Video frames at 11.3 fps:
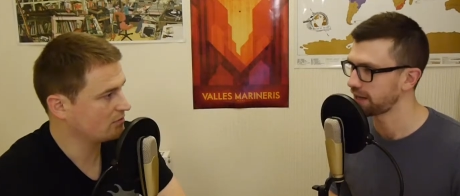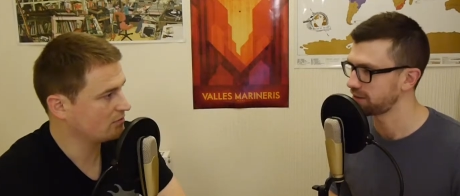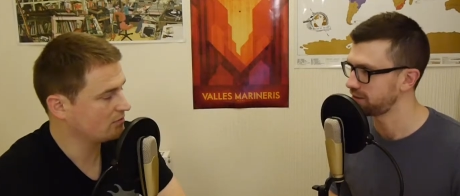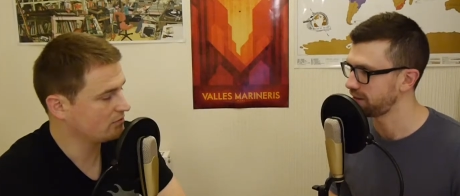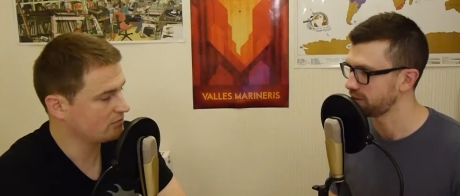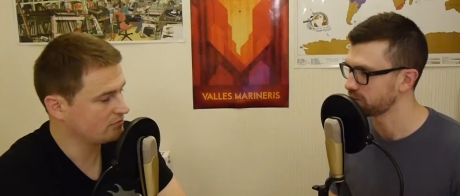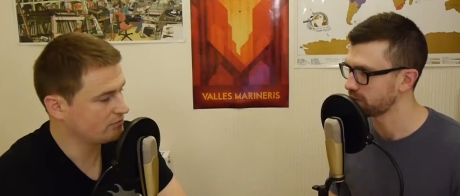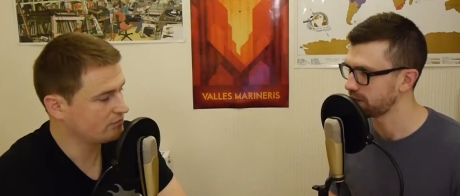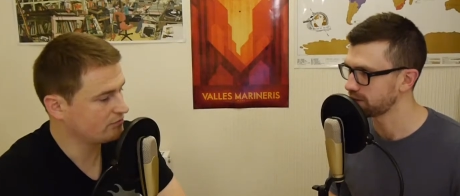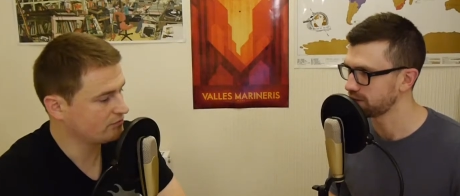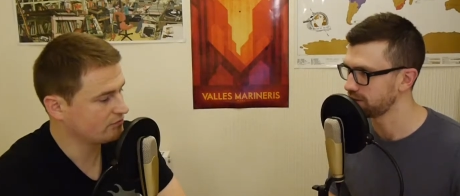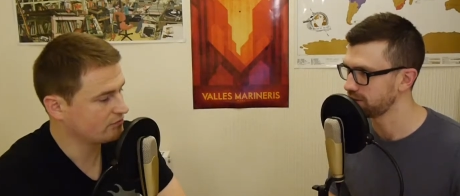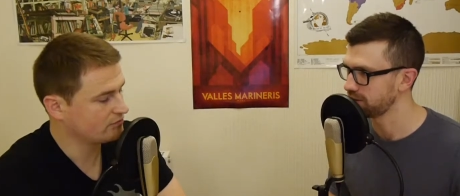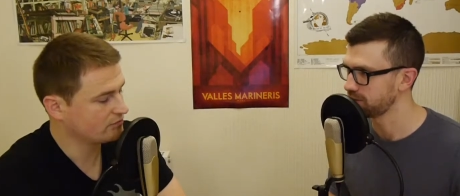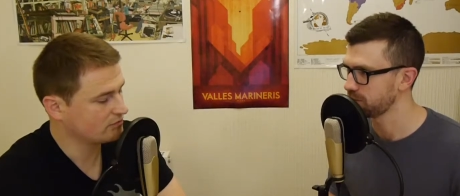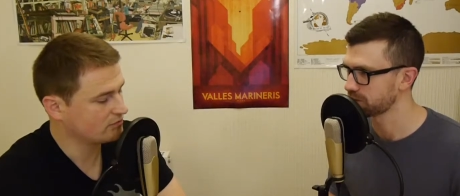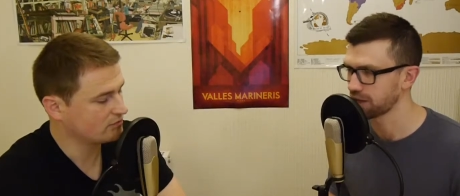Speaker 1: existential risk and
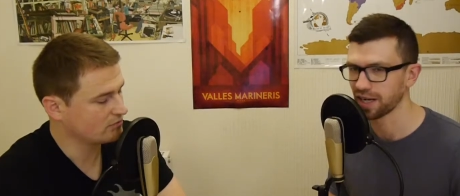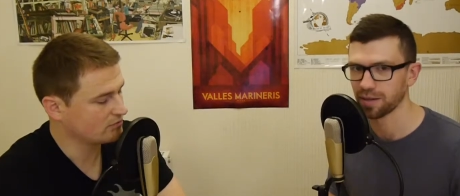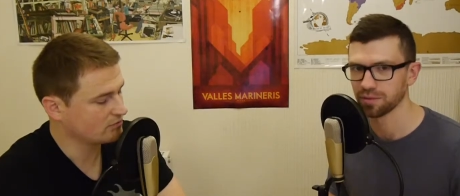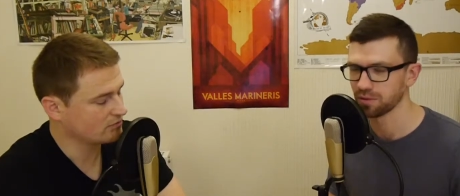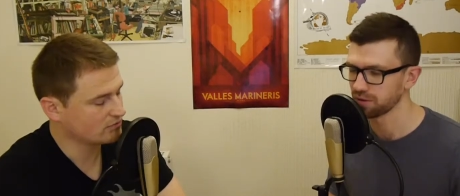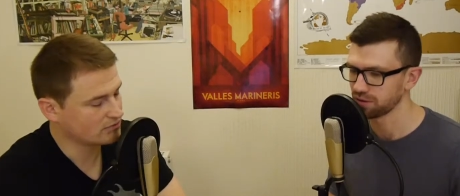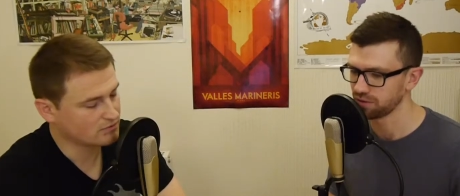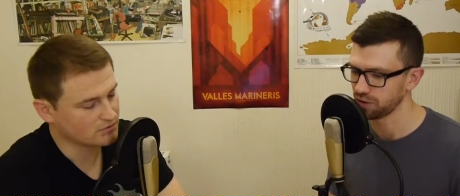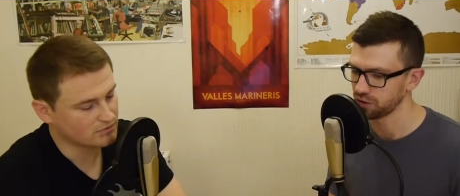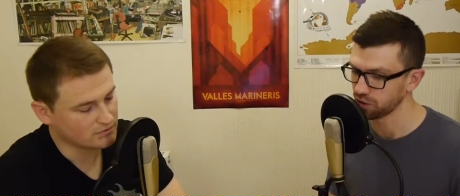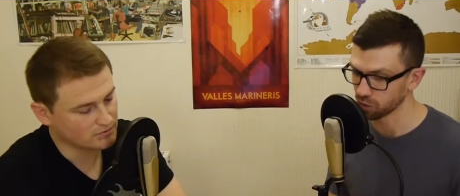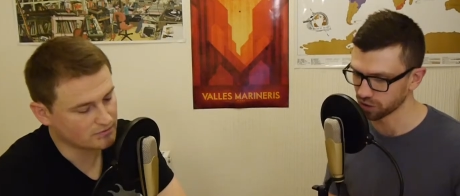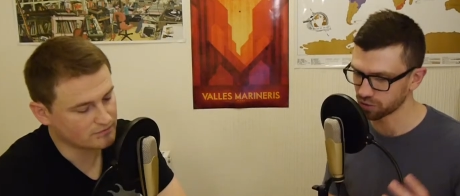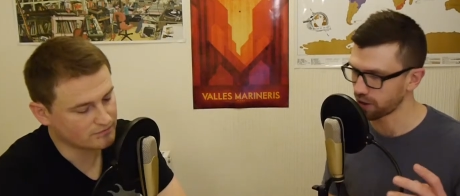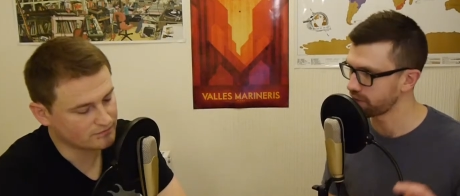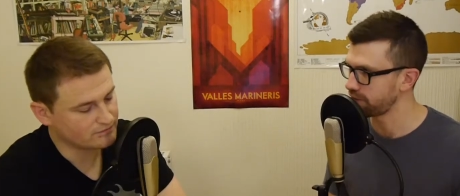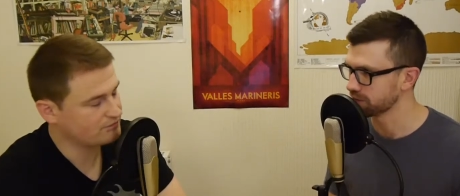what's going to happen to us in the future and all this
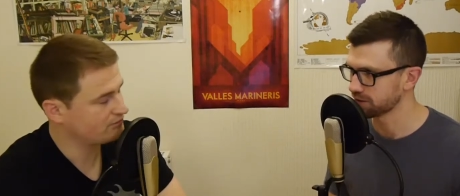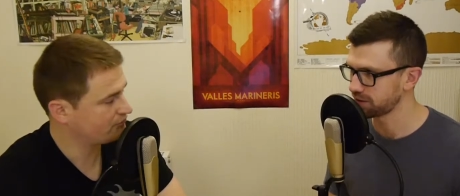great filter